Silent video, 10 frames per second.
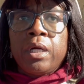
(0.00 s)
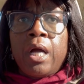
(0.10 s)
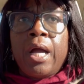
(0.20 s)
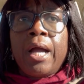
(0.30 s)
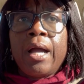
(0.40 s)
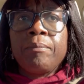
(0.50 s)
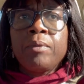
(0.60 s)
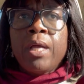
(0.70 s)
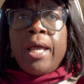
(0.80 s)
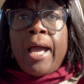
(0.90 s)

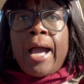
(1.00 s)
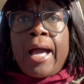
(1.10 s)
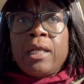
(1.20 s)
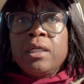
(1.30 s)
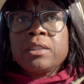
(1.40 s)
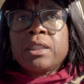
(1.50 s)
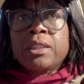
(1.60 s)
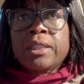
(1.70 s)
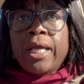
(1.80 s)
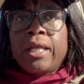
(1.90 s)
Um, I looked at
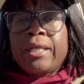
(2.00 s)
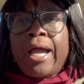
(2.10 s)
the calendar.